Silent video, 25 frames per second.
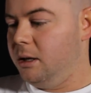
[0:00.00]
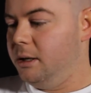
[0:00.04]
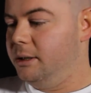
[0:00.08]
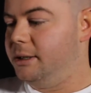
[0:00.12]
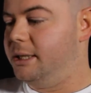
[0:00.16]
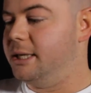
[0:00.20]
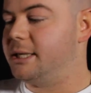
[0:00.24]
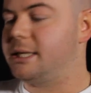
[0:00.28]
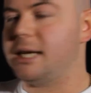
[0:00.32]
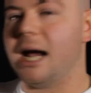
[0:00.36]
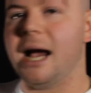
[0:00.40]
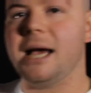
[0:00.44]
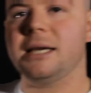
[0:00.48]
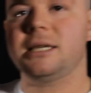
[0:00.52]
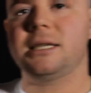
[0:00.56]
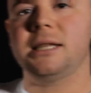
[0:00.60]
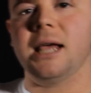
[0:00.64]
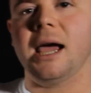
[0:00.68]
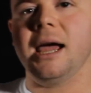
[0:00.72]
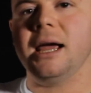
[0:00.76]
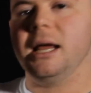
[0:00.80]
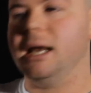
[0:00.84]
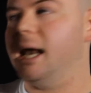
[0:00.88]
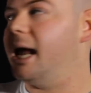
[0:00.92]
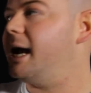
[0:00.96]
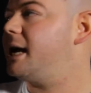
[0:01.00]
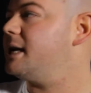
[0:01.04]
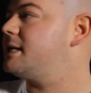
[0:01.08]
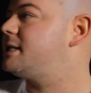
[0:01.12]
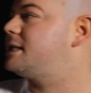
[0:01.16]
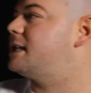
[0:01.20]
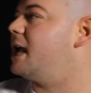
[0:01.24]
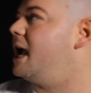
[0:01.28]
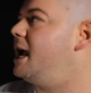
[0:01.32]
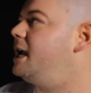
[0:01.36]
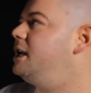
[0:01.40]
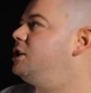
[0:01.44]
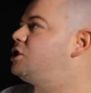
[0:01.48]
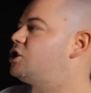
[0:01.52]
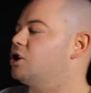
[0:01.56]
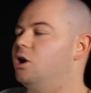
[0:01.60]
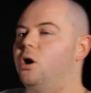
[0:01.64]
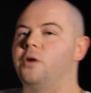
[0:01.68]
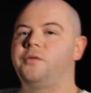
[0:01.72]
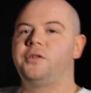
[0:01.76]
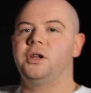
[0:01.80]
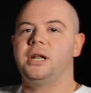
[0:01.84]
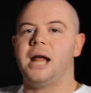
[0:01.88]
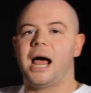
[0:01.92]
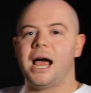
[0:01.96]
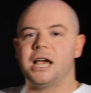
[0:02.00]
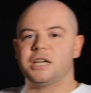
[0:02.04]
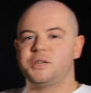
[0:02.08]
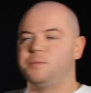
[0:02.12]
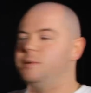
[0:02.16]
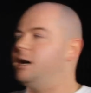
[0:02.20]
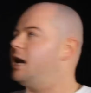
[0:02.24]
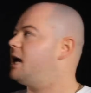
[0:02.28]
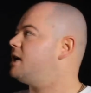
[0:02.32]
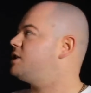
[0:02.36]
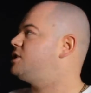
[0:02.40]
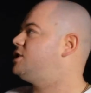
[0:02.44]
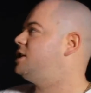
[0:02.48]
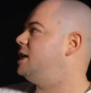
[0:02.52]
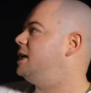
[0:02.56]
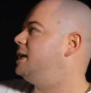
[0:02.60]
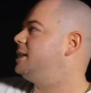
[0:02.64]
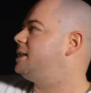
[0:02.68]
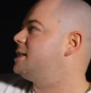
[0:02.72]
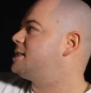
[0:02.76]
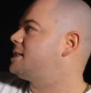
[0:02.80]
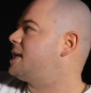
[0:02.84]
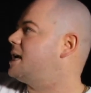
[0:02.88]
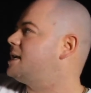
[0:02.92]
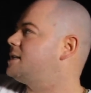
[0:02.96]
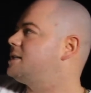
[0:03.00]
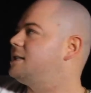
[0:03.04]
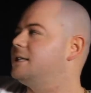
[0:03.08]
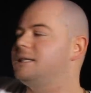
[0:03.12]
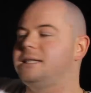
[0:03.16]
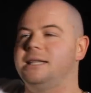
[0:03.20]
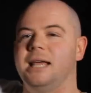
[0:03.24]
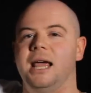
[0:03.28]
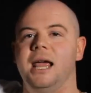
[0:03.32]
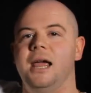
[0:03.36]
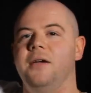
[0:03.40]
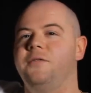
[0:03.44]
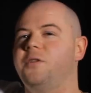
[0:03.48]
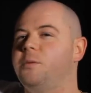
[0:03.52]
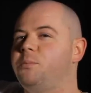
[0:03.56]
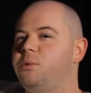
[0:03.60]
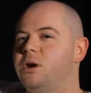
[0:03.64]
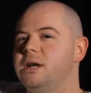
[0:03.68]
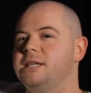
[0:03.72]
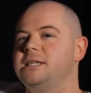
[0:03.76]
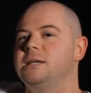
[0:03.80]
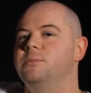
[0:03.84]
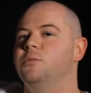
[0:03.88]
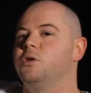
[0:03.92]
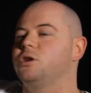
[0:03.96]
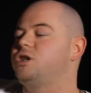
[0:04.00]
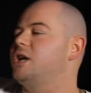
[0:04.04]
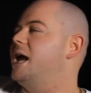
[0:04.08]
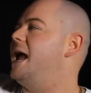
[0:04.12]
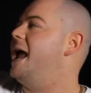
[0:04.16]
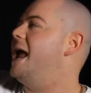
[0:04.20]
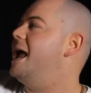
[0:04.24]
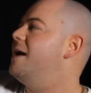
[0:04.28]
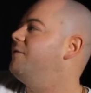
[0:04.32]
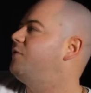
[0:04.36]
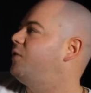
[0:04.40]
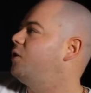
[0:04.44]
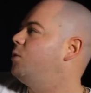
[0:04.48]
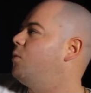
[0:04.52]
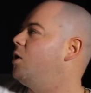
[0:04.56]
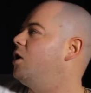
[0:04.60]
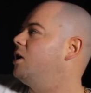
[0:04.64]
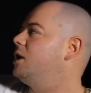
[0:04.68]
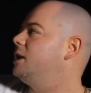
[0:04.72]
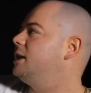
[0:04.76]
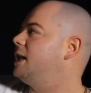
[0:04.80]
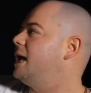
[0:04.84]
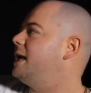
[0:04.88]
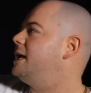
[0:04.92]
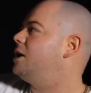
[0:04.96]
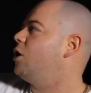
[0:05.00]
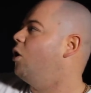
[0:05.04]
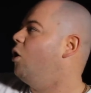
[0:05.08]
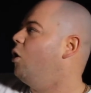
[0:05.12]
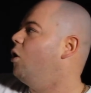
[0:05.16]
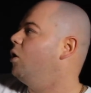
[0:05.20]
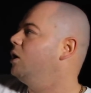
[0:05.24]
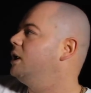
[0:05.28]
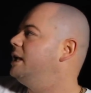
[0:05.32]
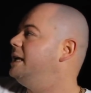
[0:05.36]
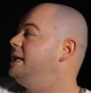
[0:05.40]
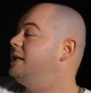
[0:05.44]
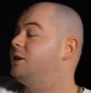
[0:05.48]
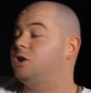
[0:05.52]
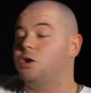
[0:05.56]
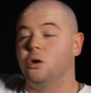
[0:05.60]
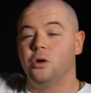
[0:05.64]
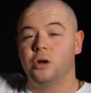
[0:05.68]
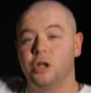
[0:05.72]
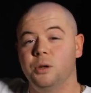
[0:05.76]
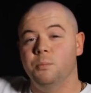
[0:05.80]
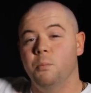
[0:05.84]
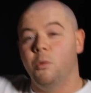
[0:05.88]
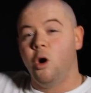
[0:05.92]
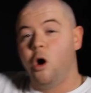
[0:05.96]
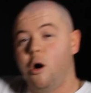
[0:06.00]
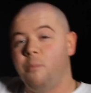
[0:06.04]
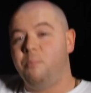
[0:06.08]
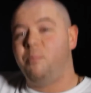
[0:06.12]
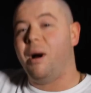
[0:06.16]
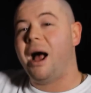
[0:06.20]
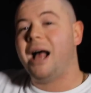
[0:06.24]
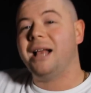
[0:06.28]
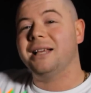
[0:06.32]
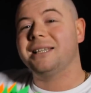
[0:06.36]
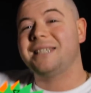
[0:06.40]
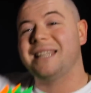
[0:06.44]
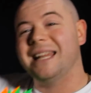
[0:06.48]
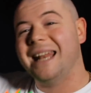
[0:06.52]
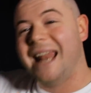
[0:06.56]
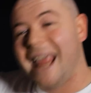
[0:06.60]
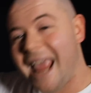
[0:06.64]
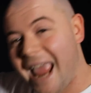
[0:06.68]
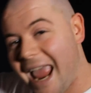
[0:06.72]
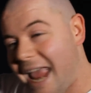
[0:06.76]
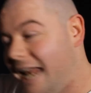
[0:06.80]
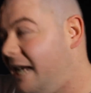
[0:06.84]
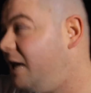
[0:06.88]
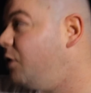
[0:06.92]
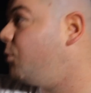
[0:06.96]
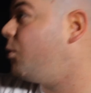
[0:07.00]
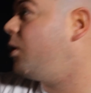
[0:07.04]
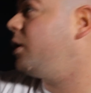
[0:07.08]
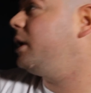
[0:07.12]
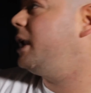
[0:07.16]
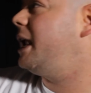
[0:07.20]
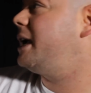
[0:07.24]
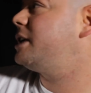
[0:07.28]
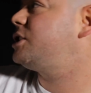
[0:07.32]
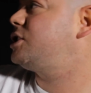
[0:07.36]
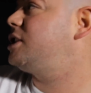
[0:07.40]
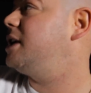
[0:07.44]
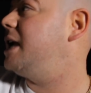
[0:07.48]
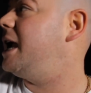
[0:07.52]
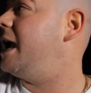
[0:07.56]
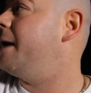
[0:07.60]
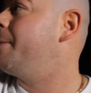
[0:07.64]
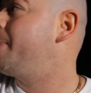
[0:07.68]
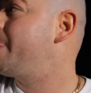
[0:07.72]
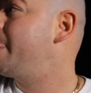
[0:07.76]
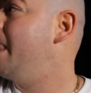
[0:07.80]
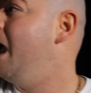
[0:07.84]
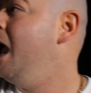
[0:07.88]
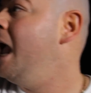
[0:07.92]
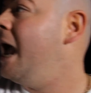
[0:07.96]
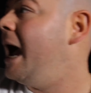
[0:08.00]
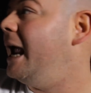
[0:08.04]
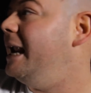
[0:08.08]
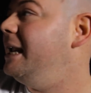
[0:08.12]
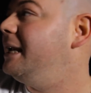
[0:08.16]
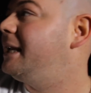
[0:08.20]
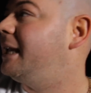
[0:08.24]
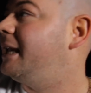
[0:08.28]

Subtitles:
Dizaster, like I say, you know, if you'd asked me last year, Dizaster's there for pretty much everyone, like he'd done more battles than anyone last year, and he